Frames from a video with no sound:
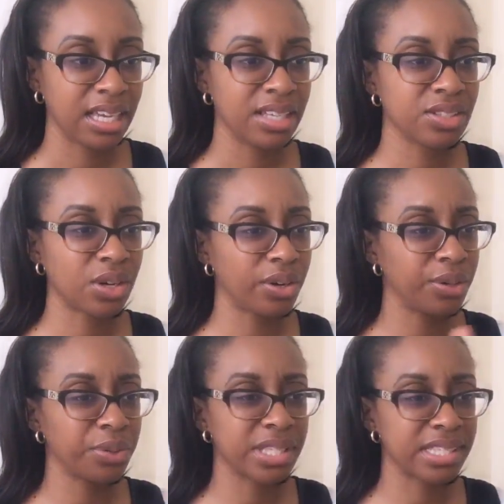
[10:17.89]
So it
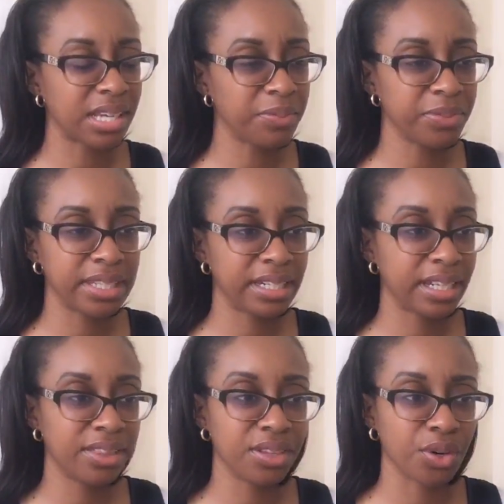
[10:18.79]
was something
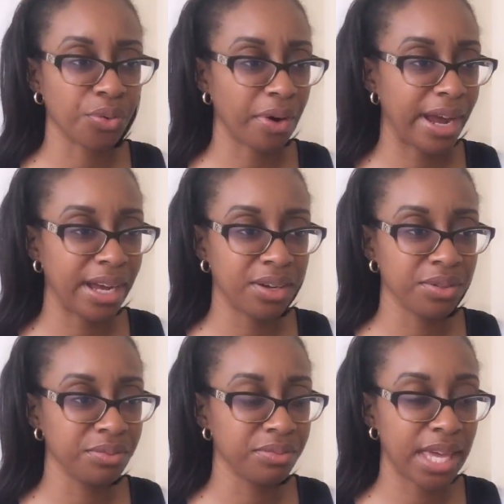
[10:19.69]
in the
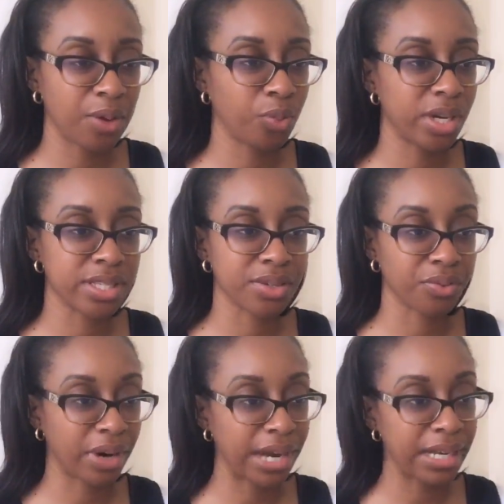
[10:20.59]
ground that wasn't
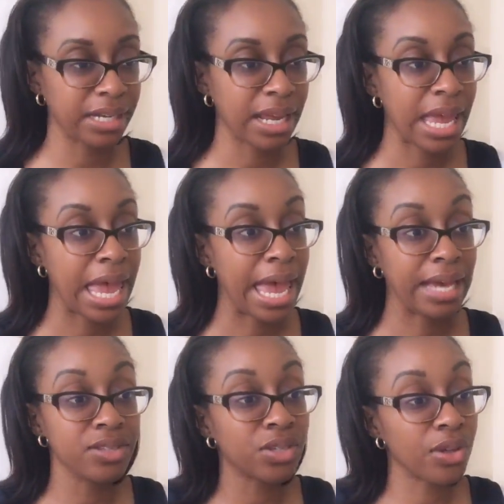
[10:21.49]
right.
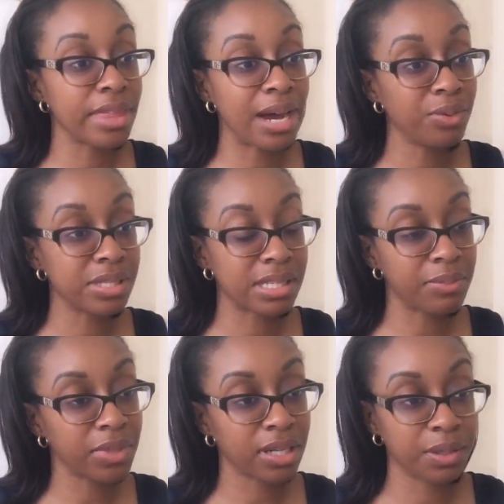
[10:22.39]
And so that was
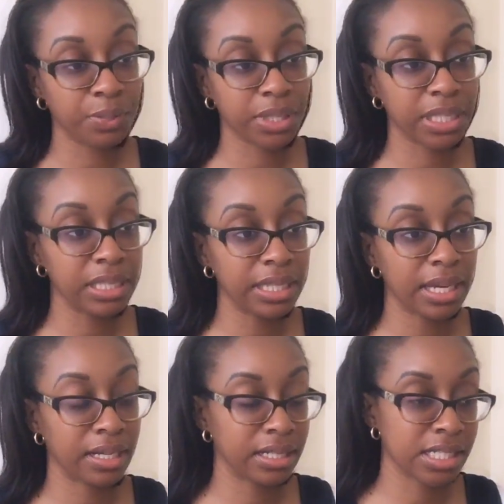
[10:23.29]
something completely
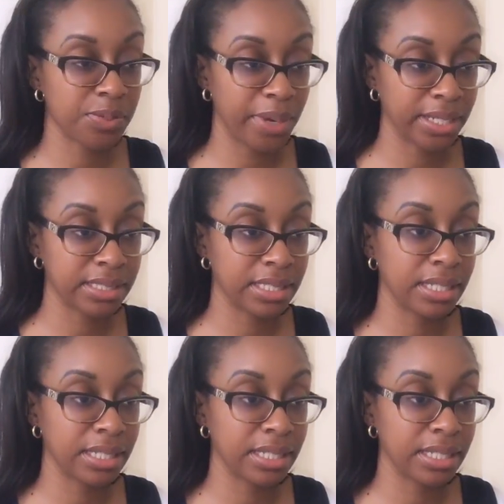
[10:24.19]
unexpected.